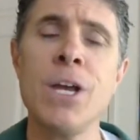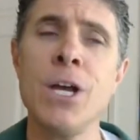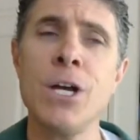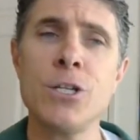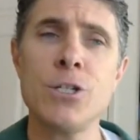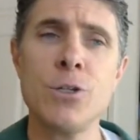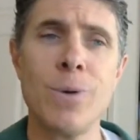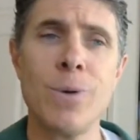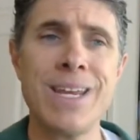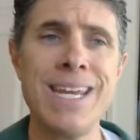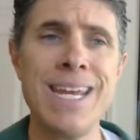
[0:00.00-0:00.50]

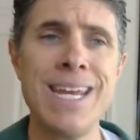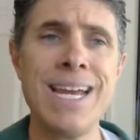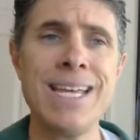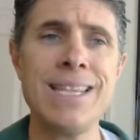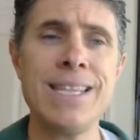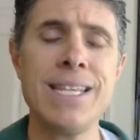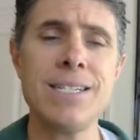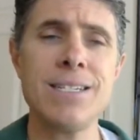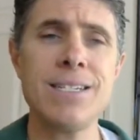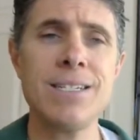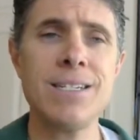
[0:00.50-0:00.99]
So again,
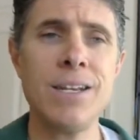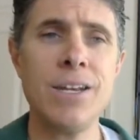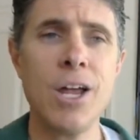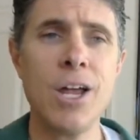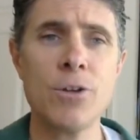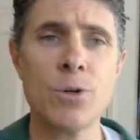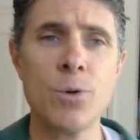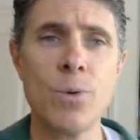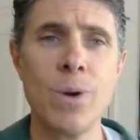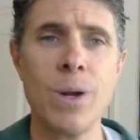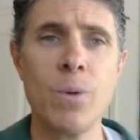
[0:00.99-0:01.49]
this is
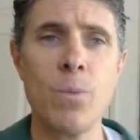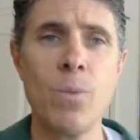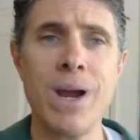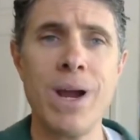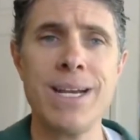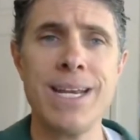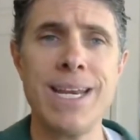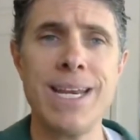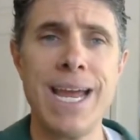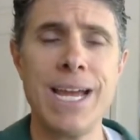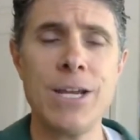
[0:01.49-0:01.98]
another great way
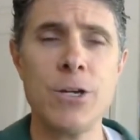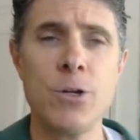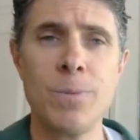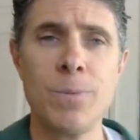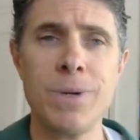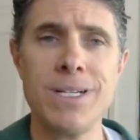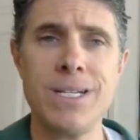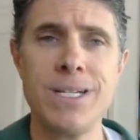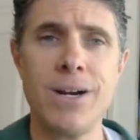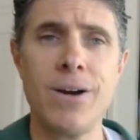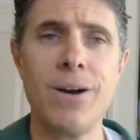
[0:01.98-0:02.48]
to get your
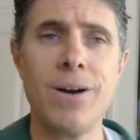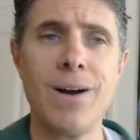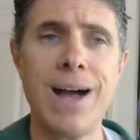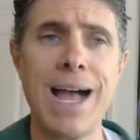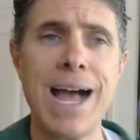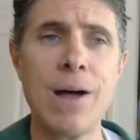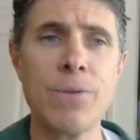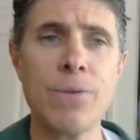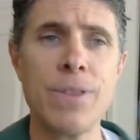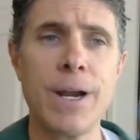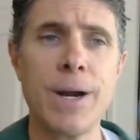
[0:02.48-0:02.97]
material
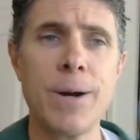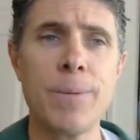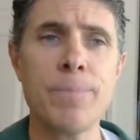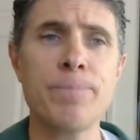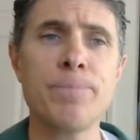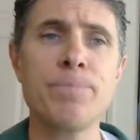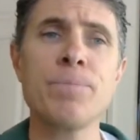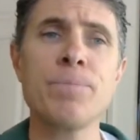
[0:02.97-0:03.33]
out there.